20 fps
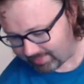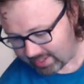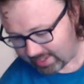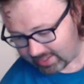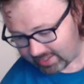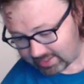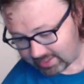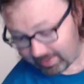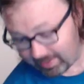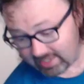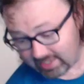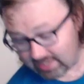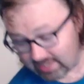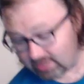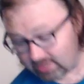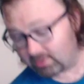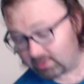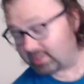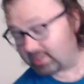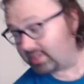the biking to
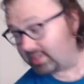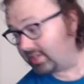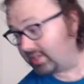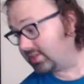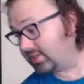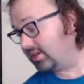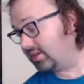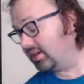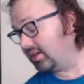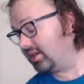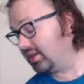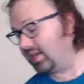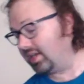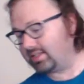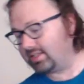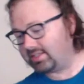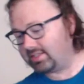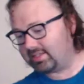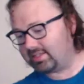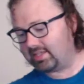work thing is good.
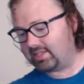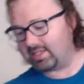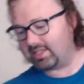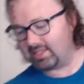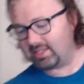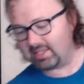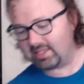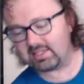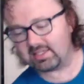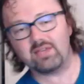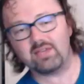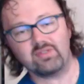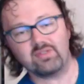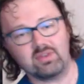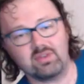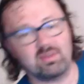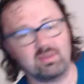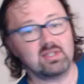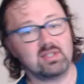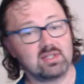It's at least giving
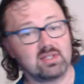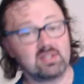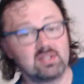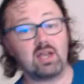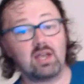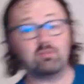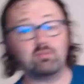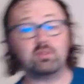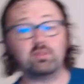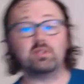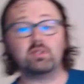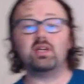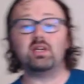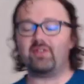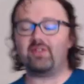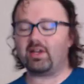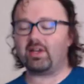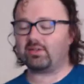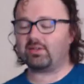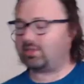me some degree of
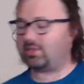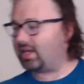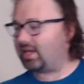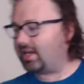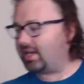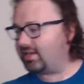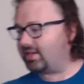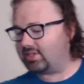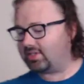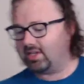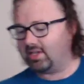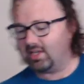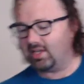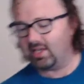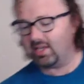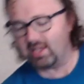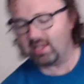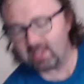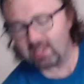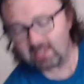exercise.
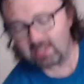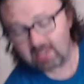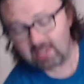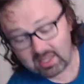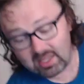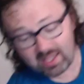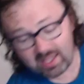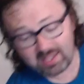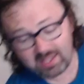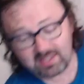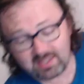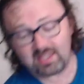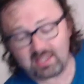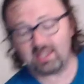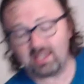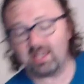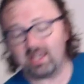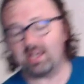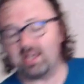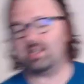Not like the
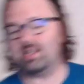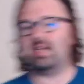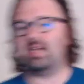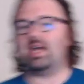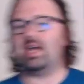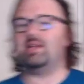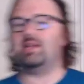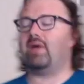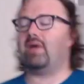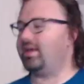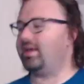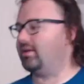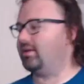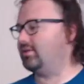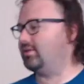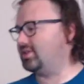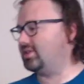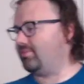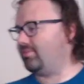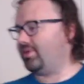10
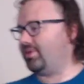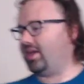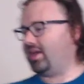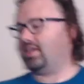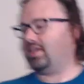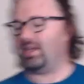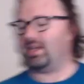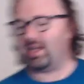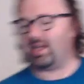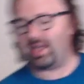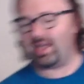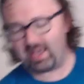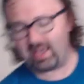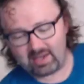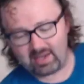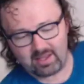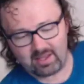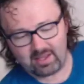miles of biking I had